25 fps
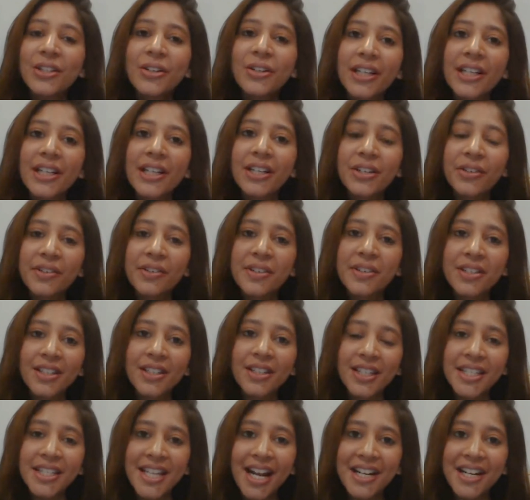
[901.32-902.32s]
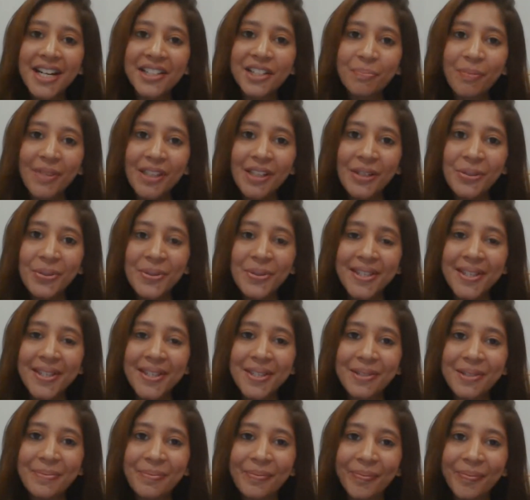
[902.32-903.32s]
your interest in the startup
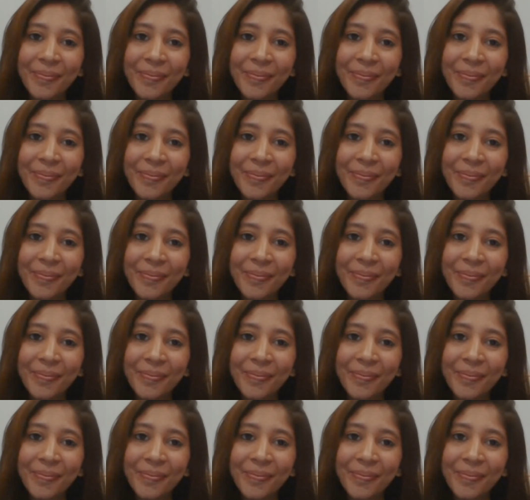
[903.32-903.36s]
ecosystem?